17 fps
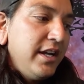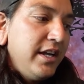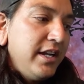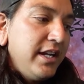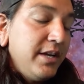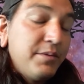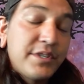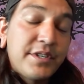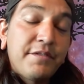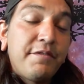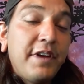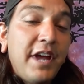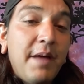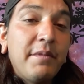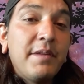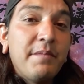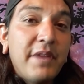he was a
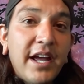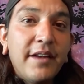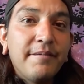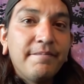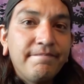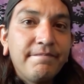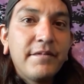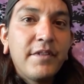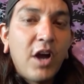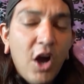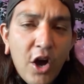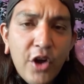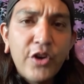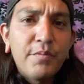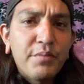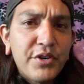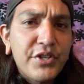family man,
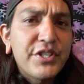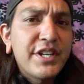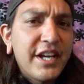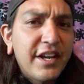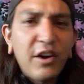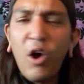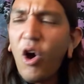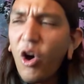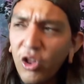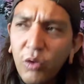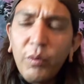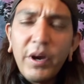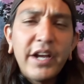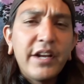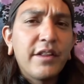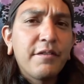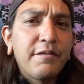100%, all the
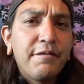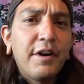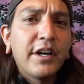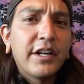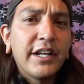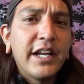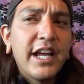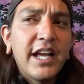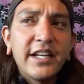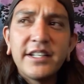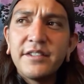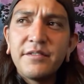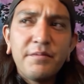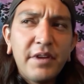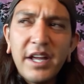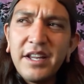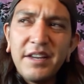way to the fucking
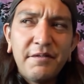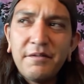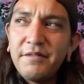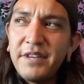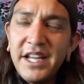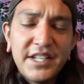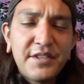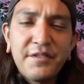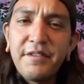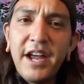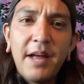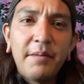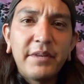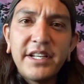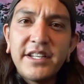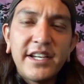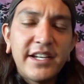end. And his
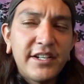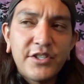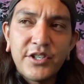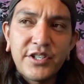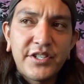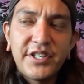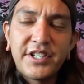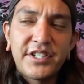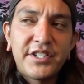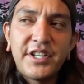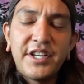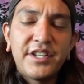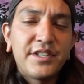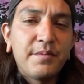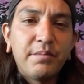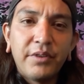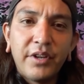family didn't just
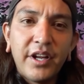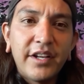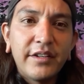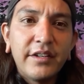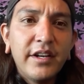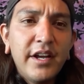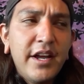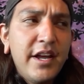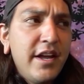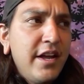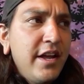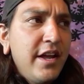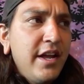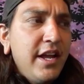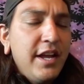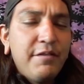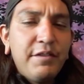extend to blood.
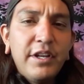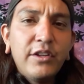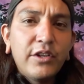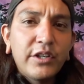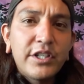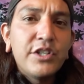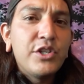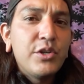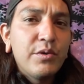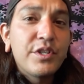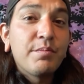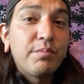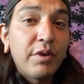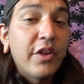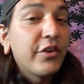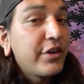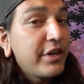If he looked at you as a
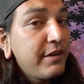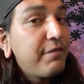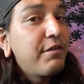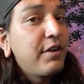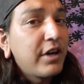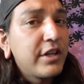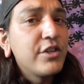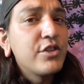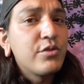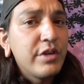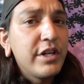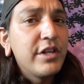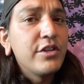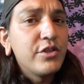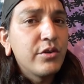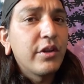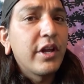brother, he fucking
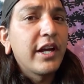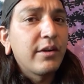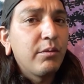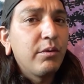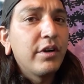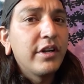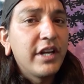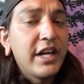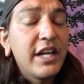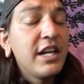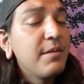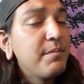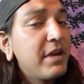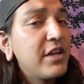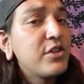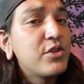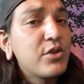treated you like one. And he
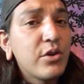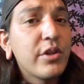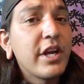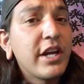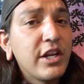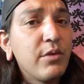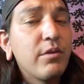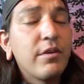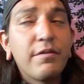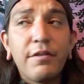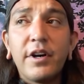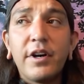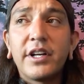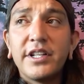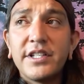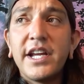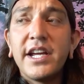made sure that you were
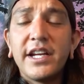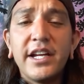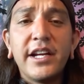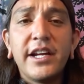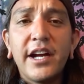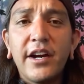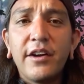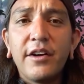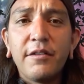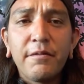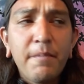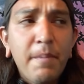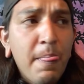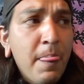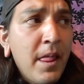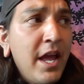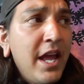fucking taken care of.
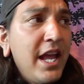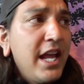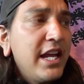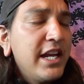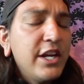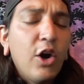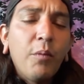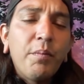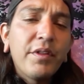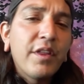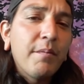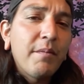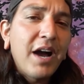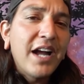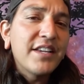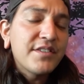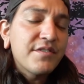He opened the
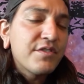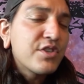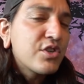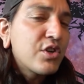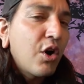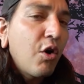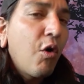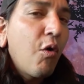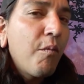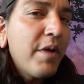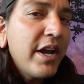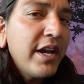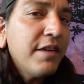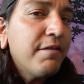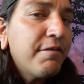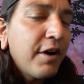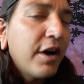minds of so
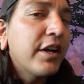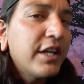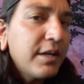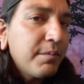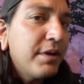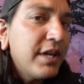many fucking